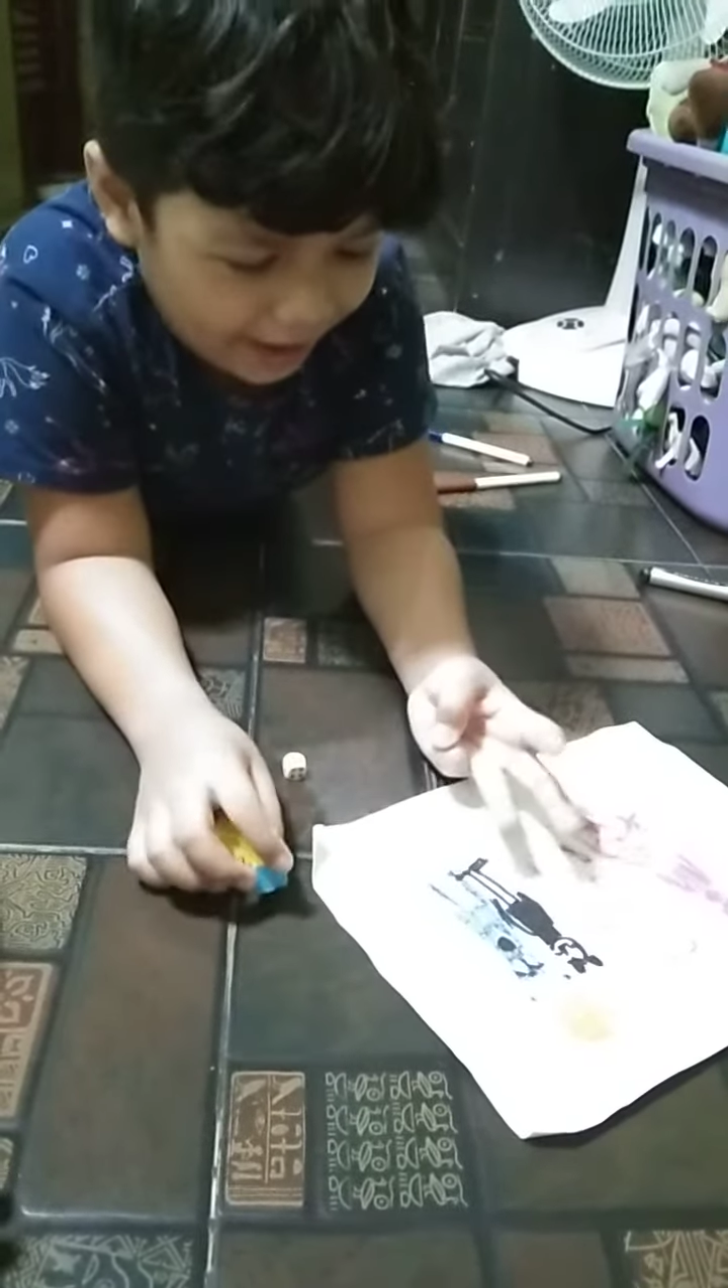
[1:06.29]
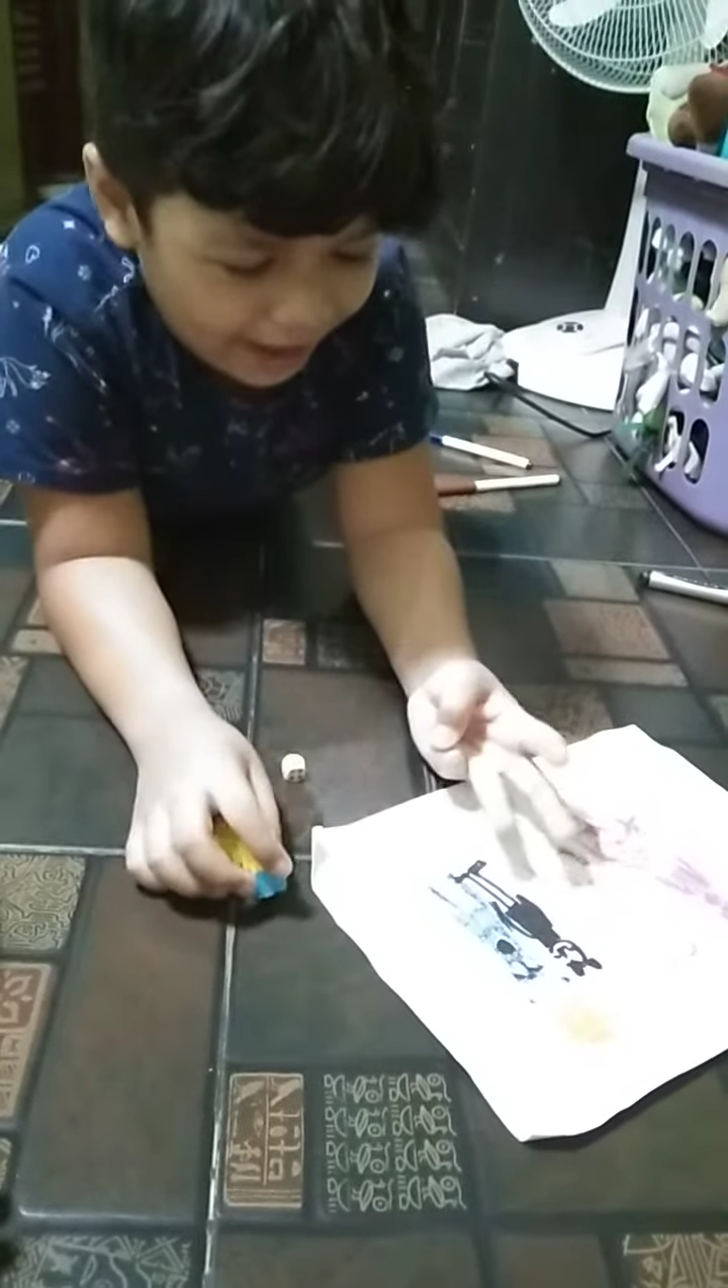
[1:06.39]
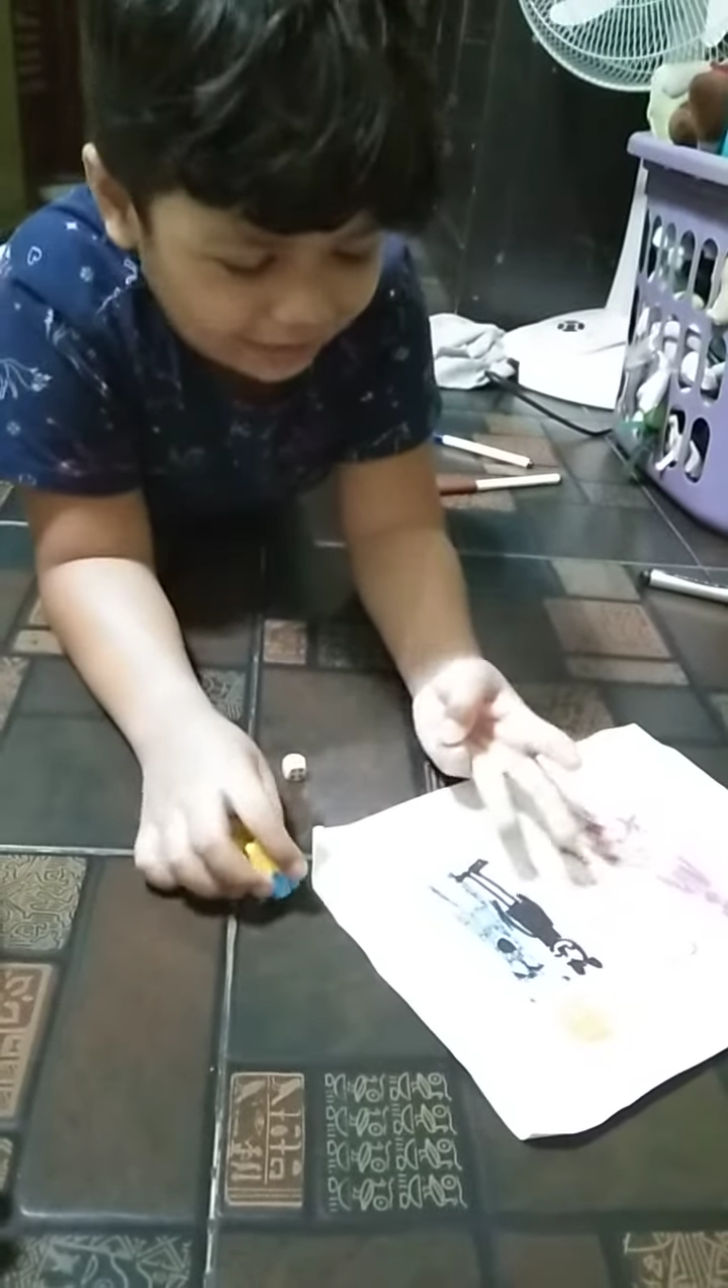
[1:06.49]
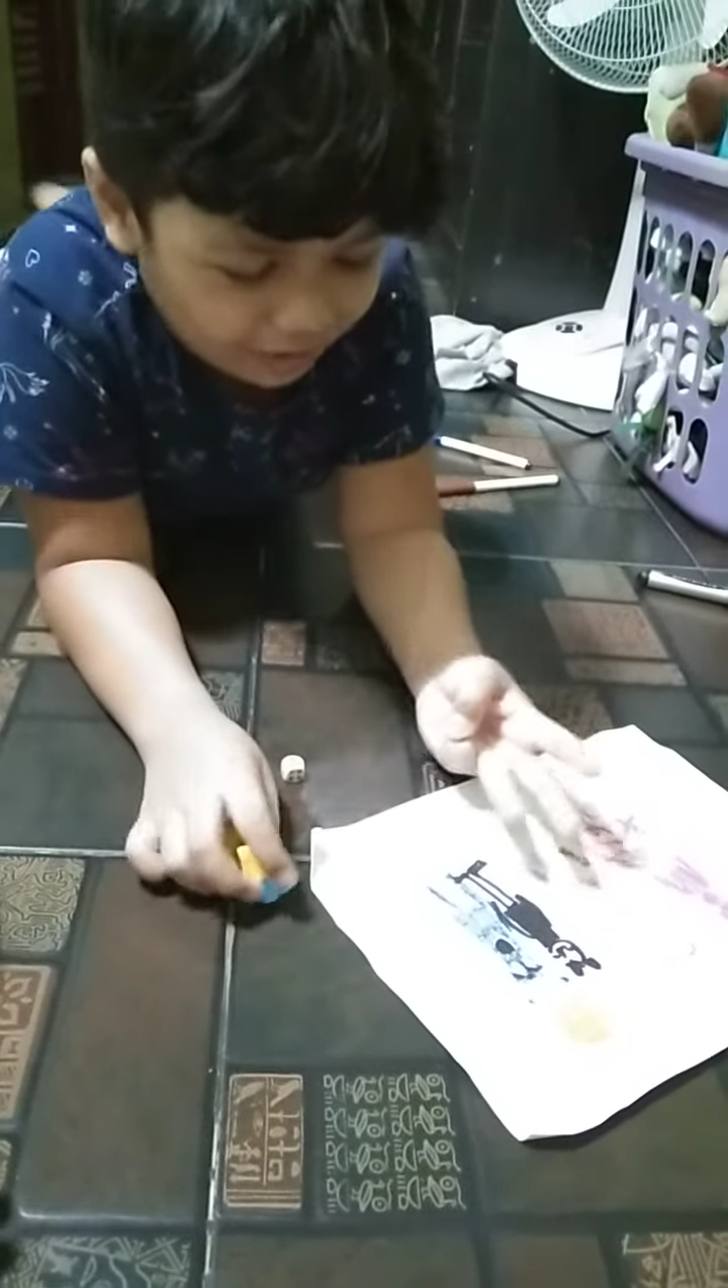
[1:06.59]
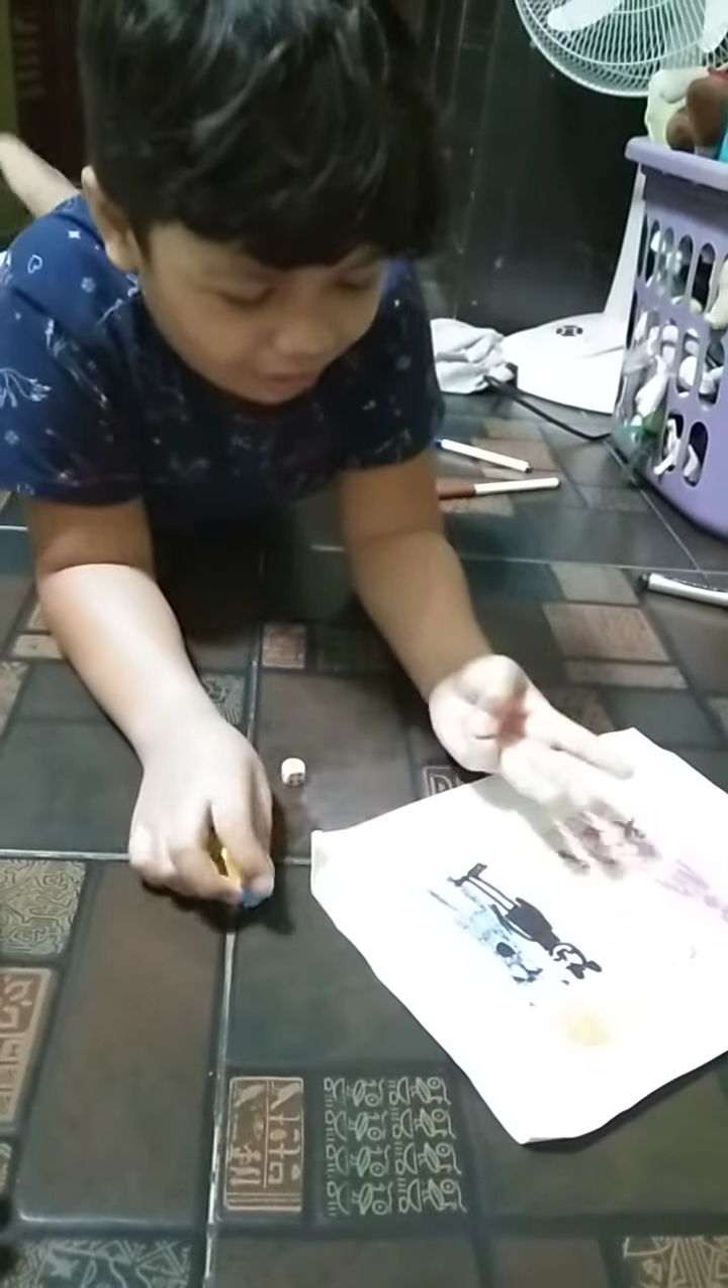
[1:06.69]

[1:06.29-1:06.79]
add a